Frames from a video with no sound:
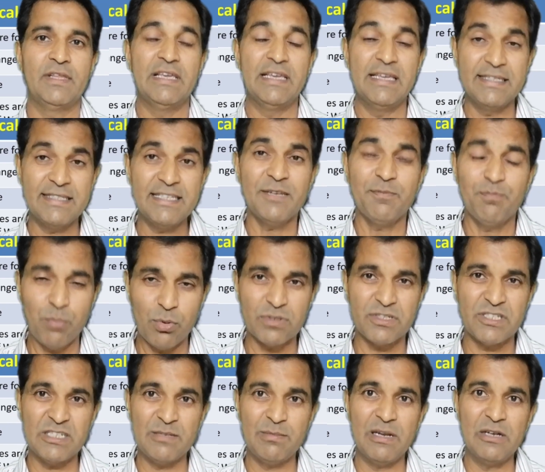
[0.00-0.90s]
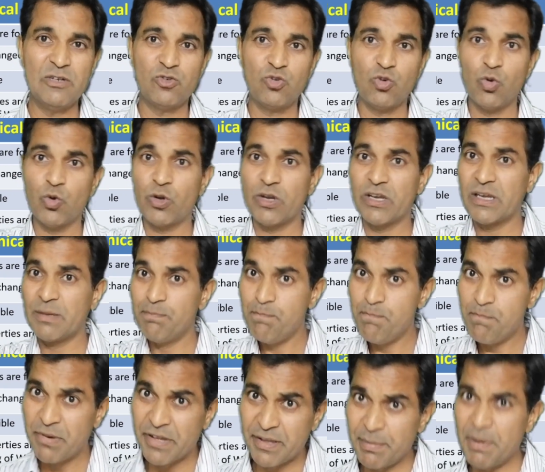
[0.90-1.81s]
Is it possible to
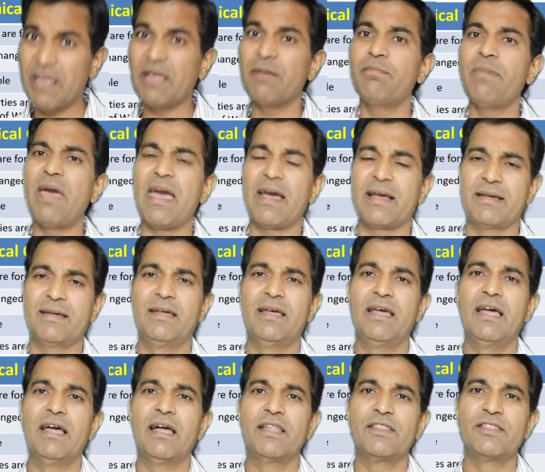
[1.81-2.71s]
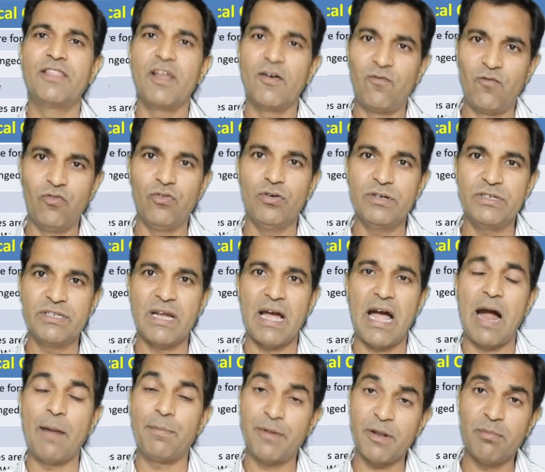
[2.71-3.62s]
bring back the wood
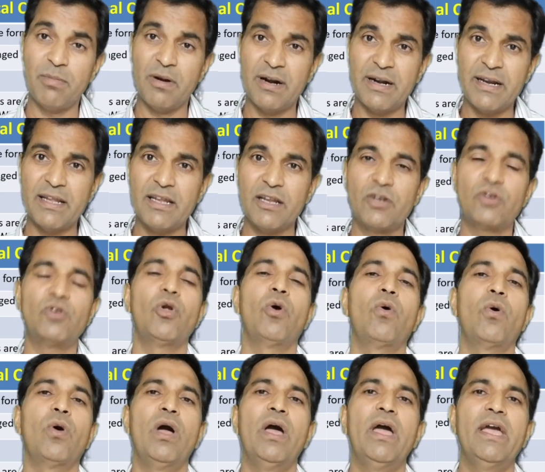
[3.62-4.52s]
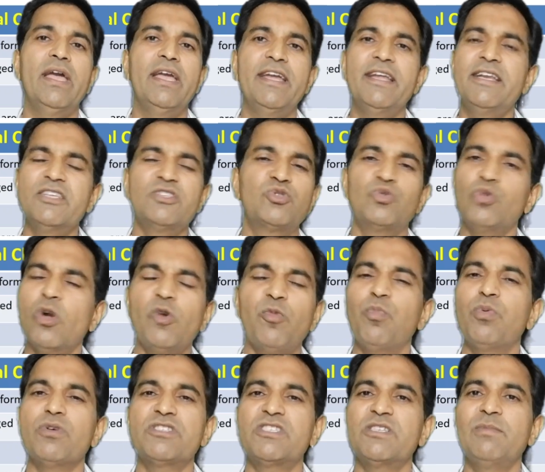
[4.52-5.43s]
after burning? No, it is
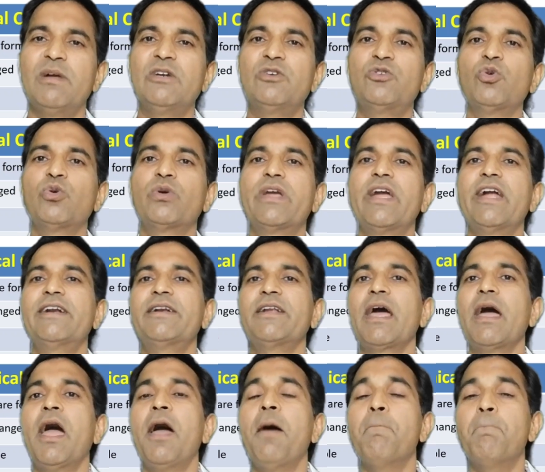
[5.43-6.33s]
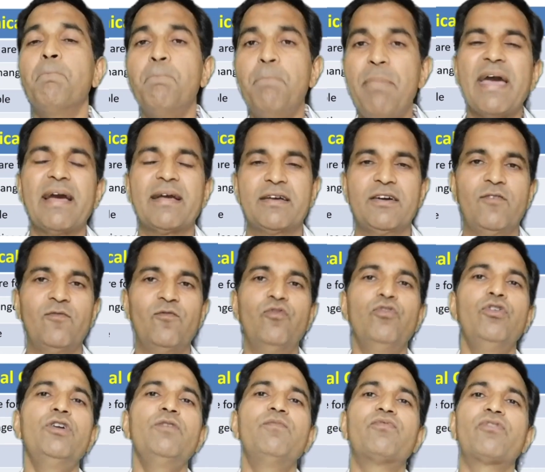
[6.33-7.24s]
not possible to get back
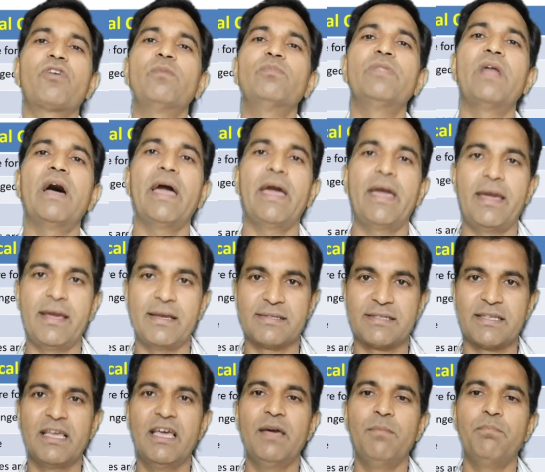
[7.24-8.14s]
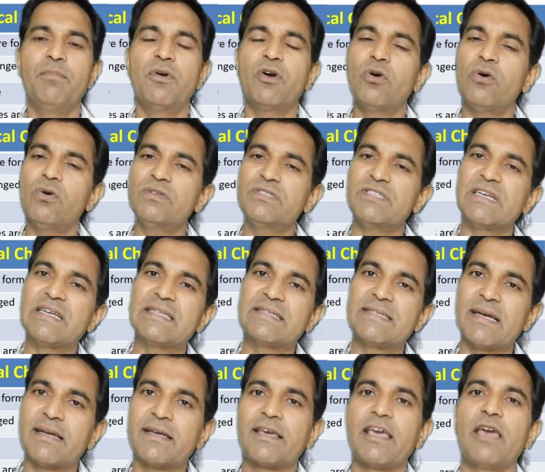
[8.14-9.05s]
wood from the ash because it
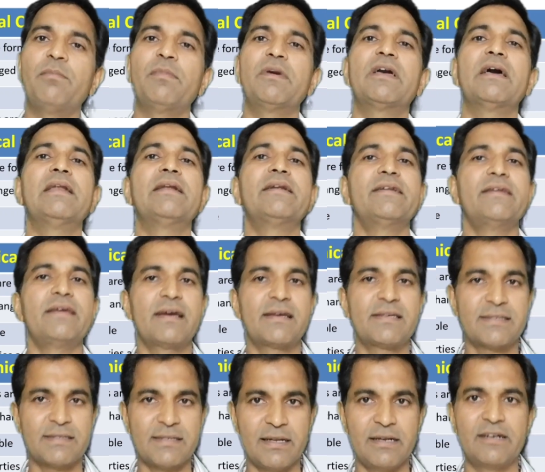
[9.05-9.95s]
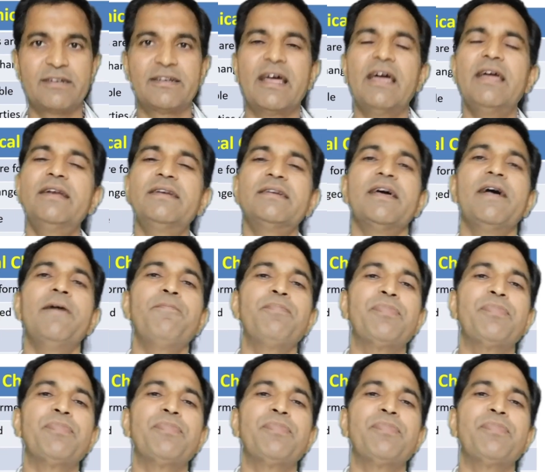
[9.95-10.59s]
is a chemical reaction, right?